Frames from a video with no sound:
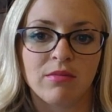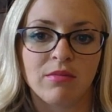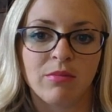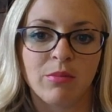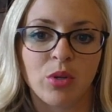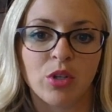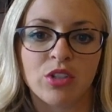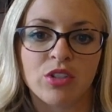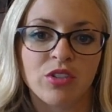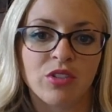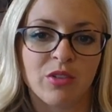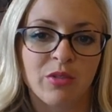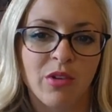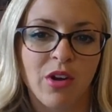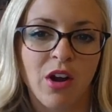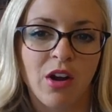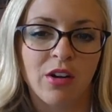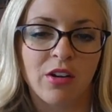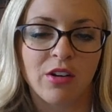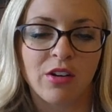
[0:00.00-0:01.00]
push a little
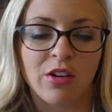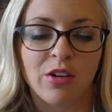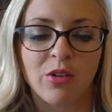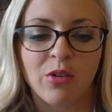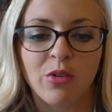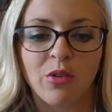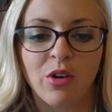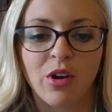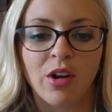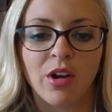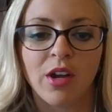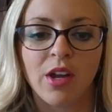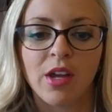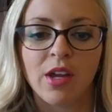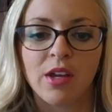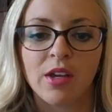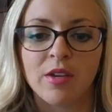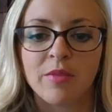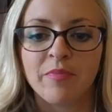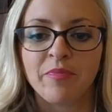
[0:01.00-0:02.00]
harder, or
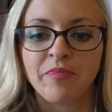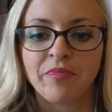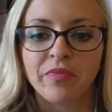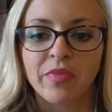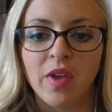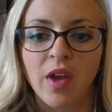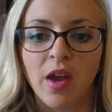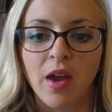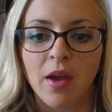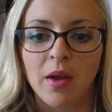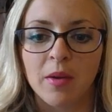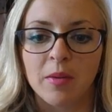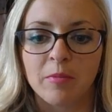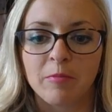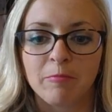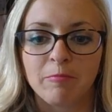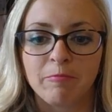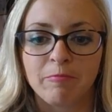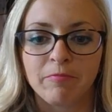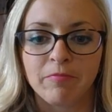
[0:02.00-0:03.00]

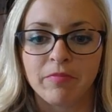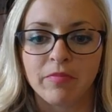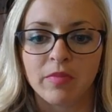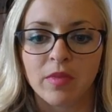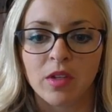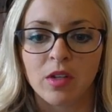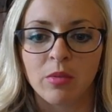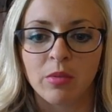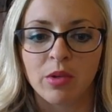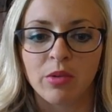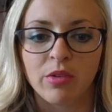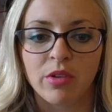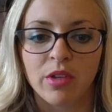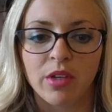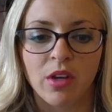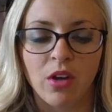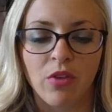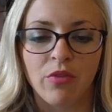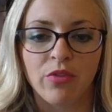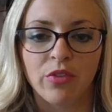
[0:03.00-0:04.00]
it'll be
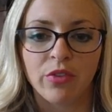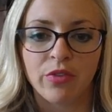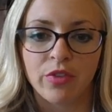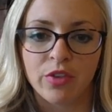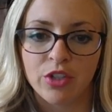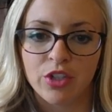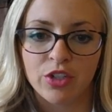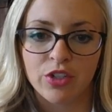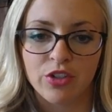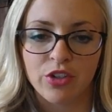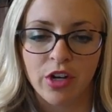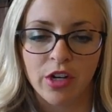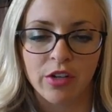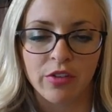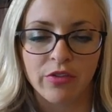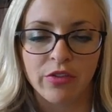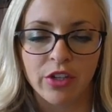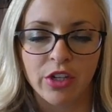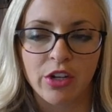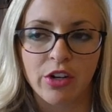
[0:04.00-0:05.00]
really helpful for just trying
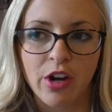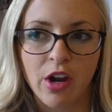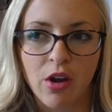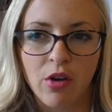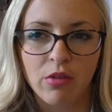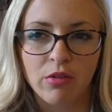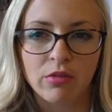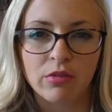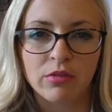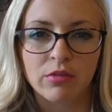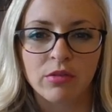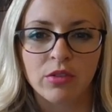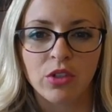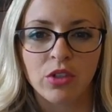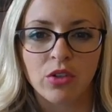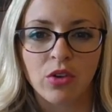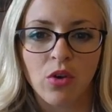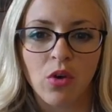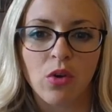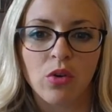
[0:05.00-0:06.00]
to figure out
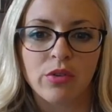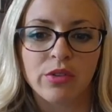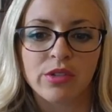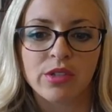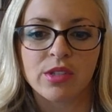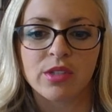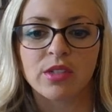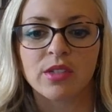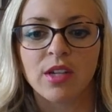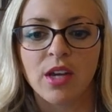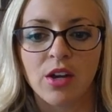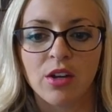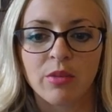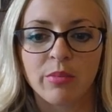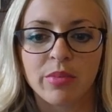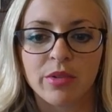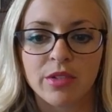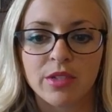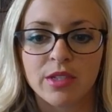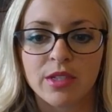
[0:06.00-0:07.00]
your goals and how to
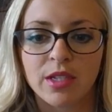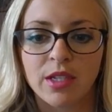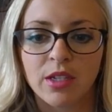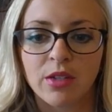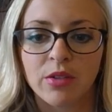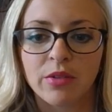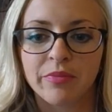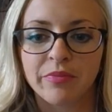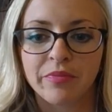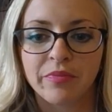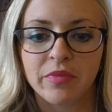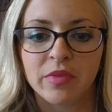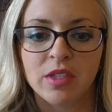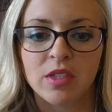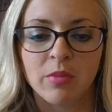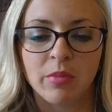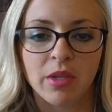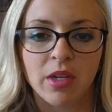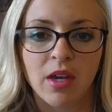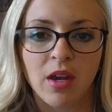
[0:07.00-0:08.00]
proceed
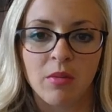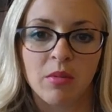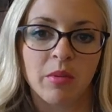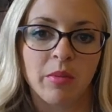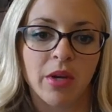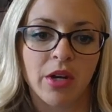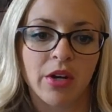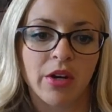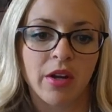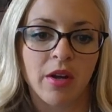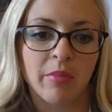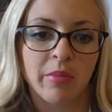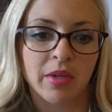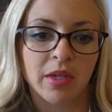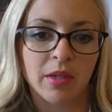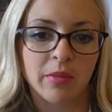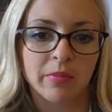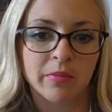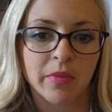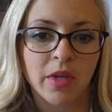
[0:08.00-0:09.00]
to become a better
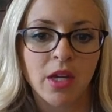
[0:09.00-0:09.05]
company.